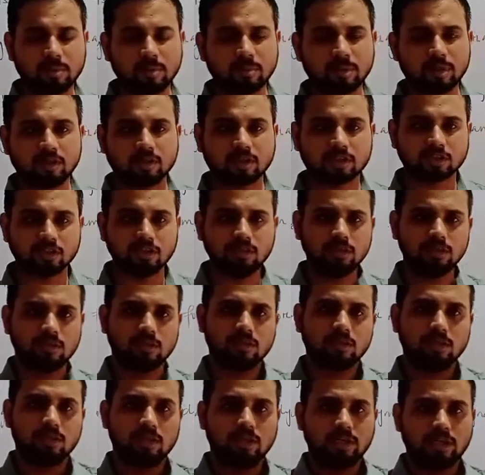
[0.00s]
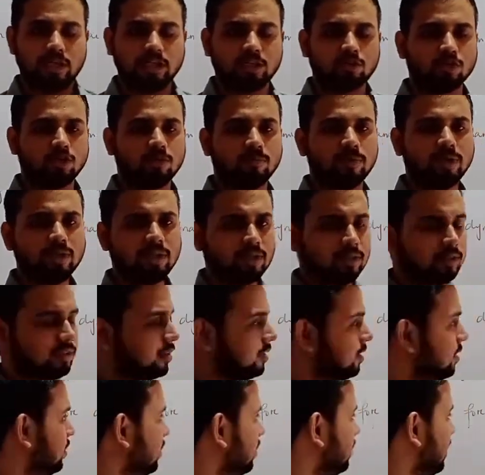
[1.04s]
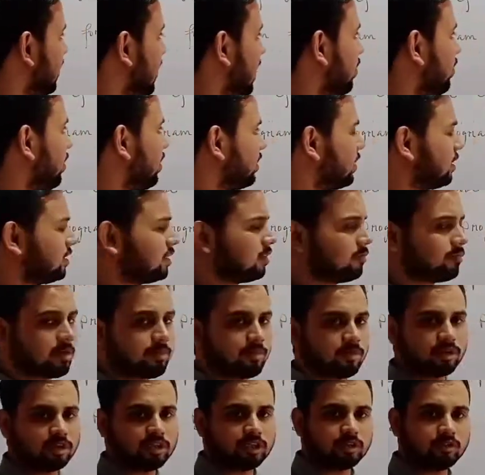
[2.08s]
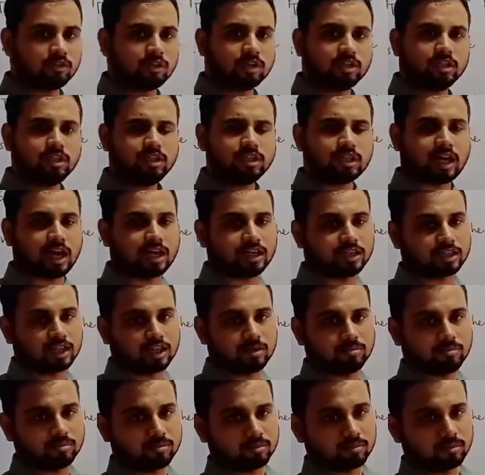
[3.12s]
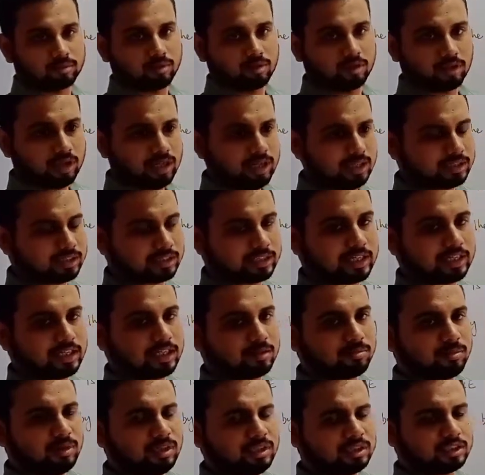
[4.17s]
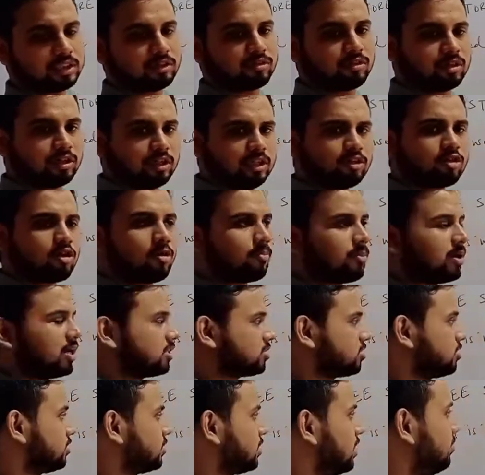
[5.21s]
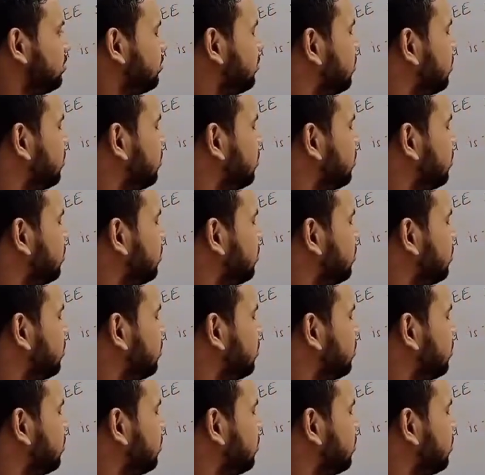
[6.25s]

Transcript: memory allocation? It will be allocated the memory during the runtime. Okay, static means during the compilation time,